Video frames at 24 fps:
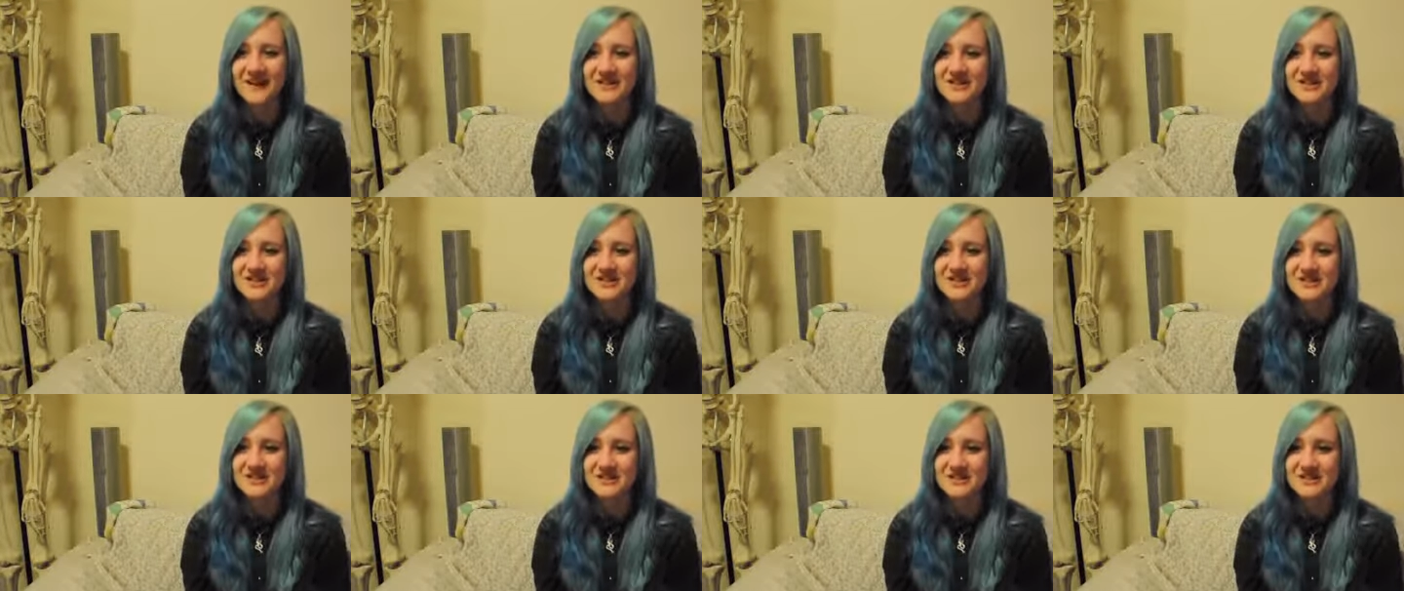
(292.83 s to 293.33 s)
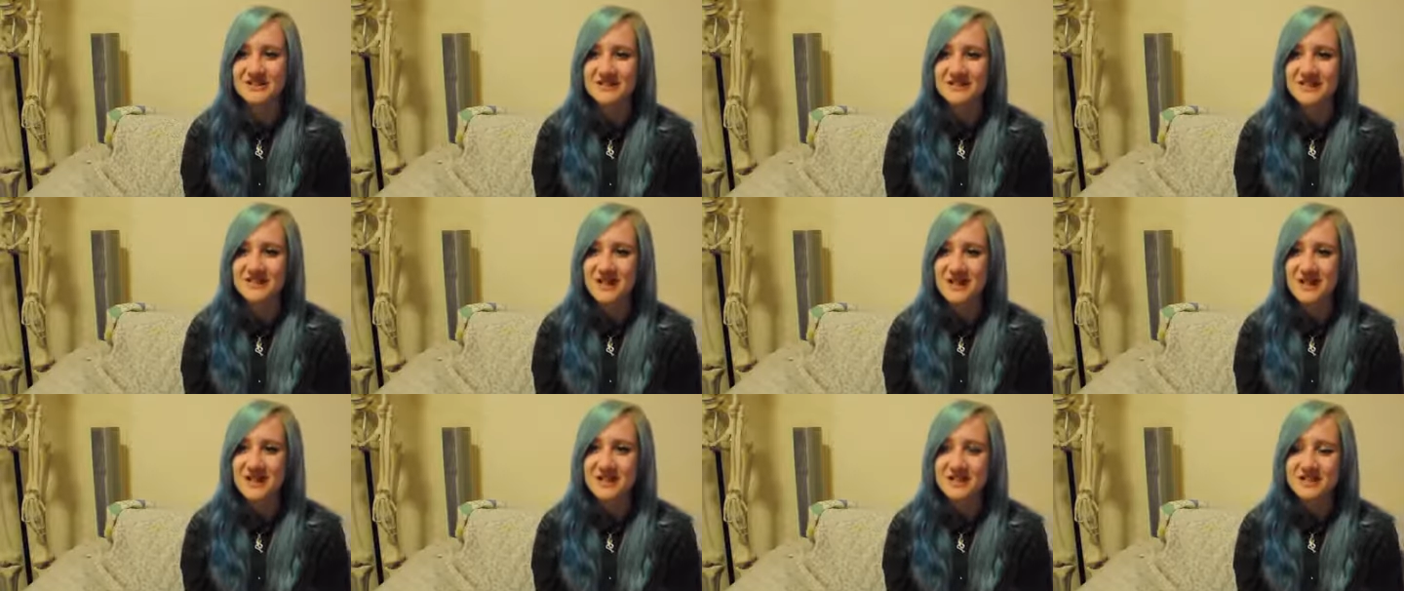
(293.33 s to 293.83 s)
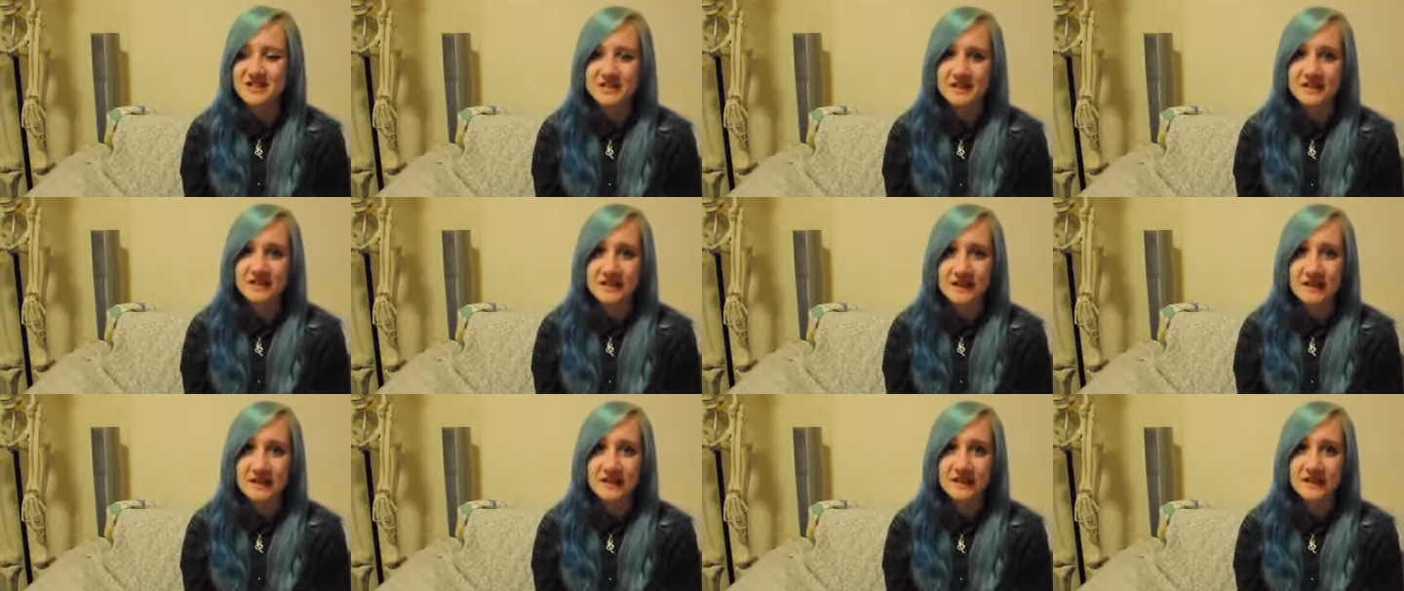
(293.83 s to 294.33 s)
she's
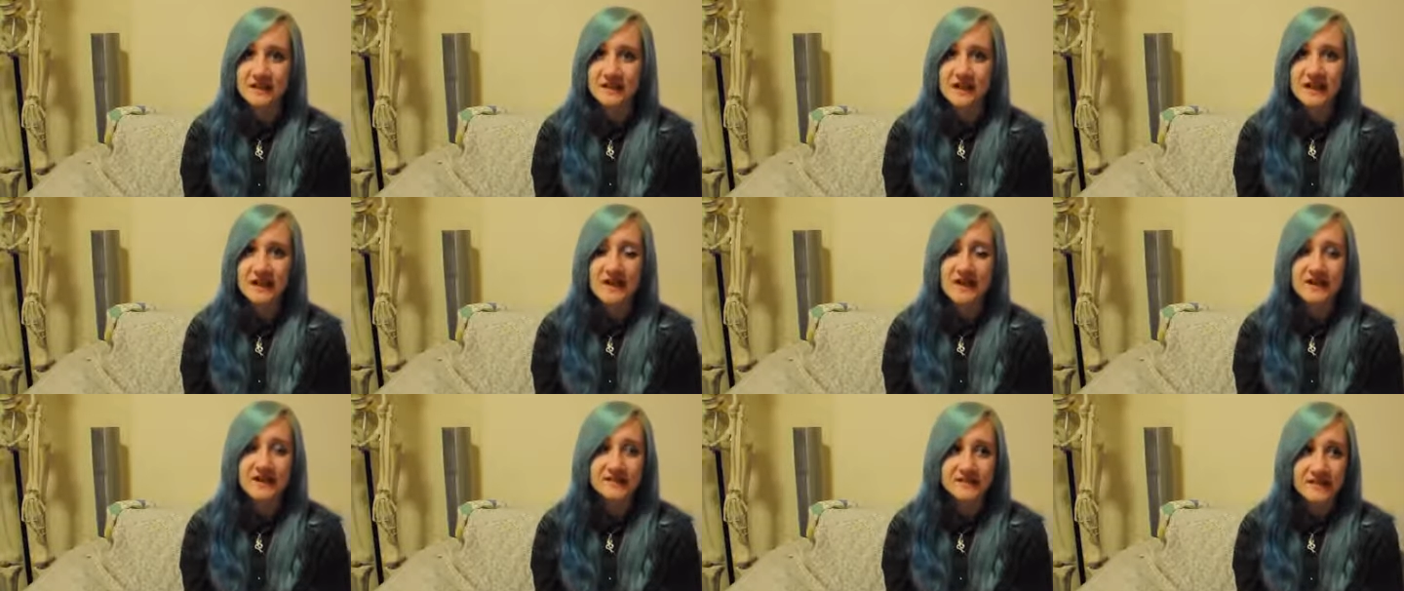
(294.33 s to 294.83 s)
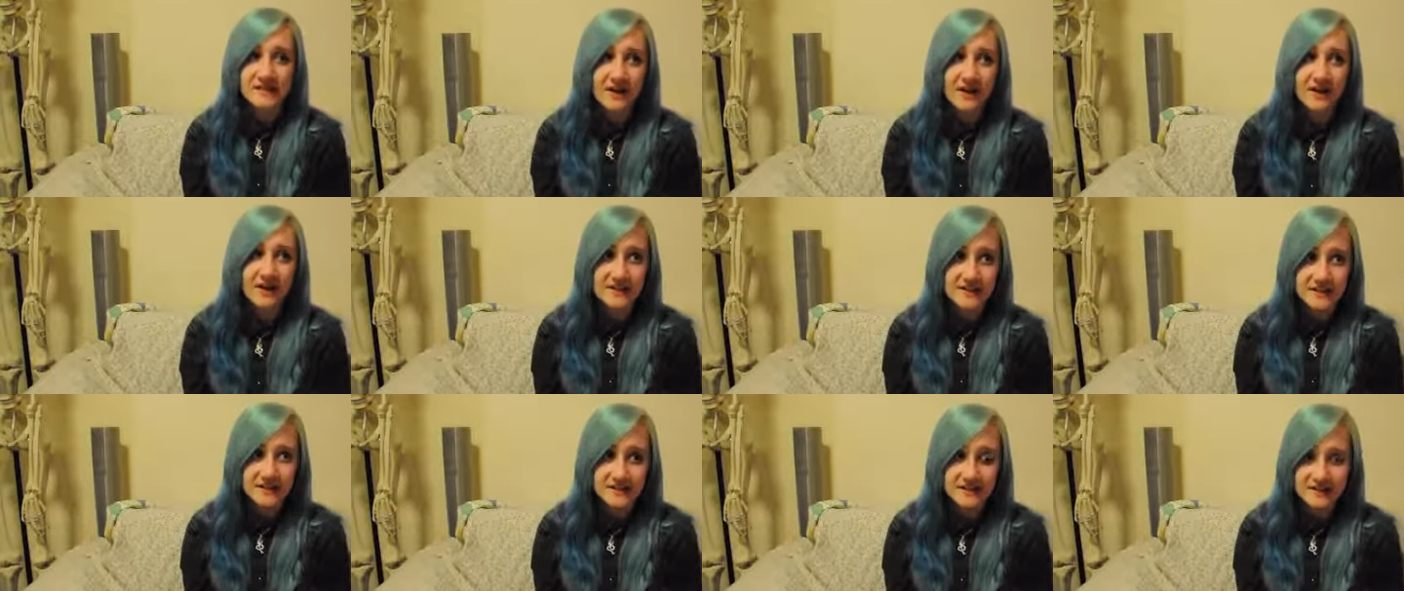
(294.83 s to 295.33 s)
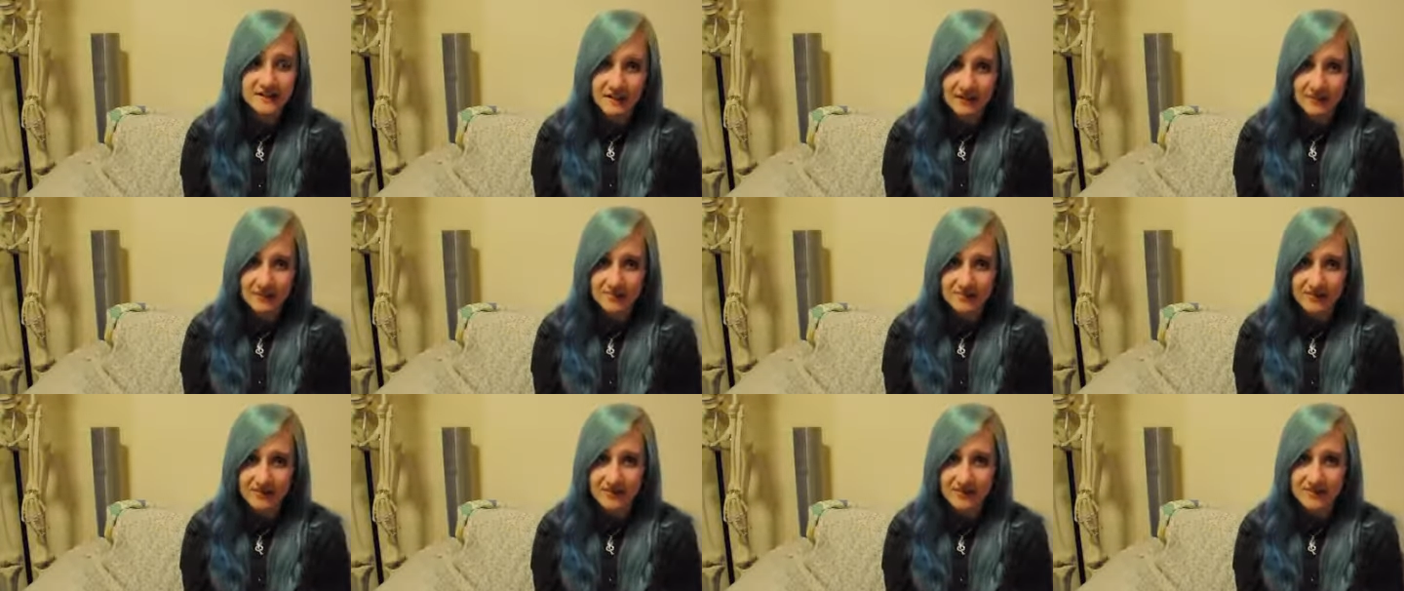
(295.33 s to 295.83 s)
saying, yeah, I need an
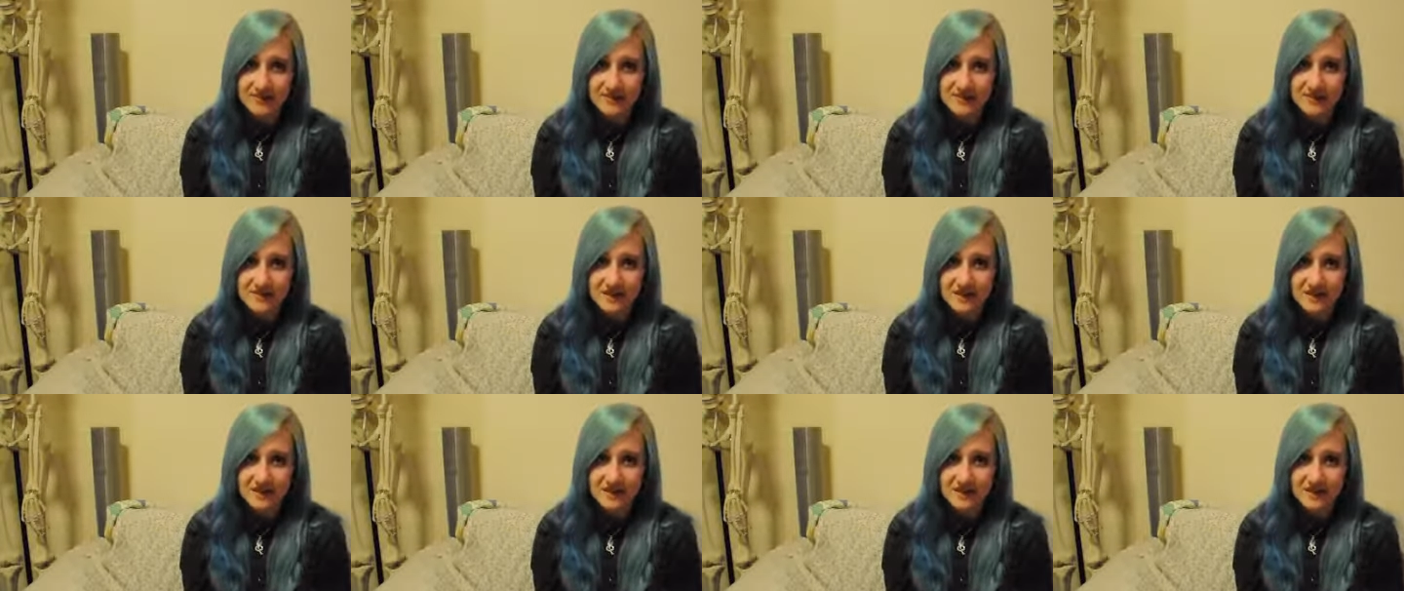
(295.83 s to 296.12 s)
ambulance,